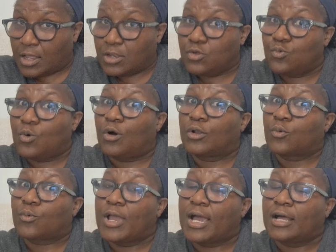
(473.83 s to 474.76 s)
You want
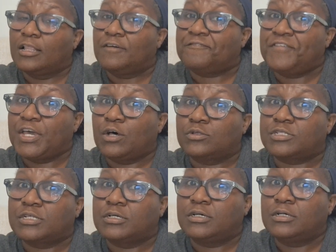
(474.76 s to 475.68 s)
a regular
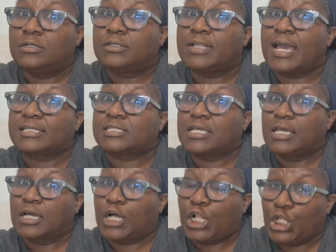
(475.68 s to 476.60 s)
filter that's
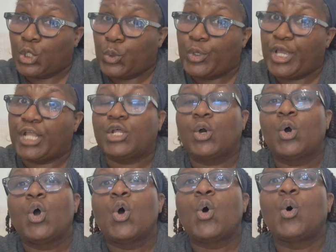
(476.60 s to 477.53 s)
included
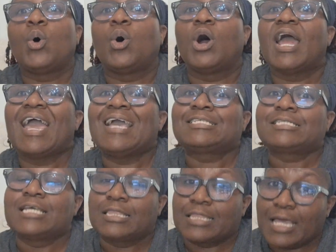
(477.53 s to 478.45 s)
or a
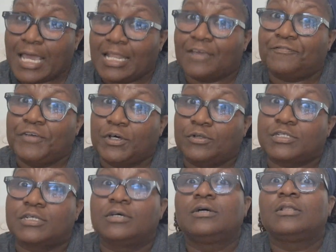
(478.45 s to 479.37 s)
synthetic
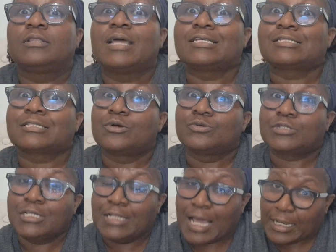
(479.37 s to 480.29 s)
filter that's
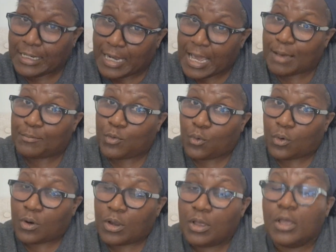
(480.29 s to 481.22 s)
$13.99
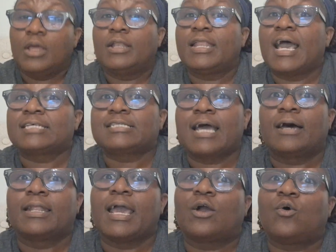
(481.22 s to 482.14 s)
more. That's
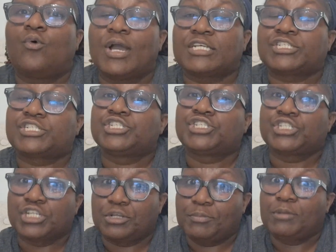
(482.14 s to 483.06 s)
how that question
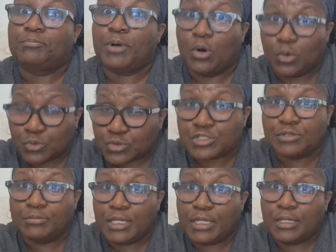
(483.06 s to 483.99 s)
should have been posed
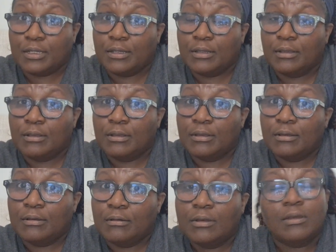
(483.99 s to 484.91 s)
to me.
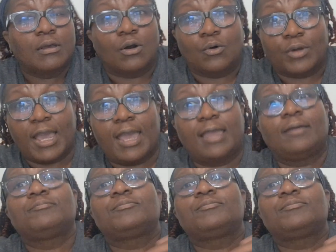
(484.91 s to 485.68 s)
Okay?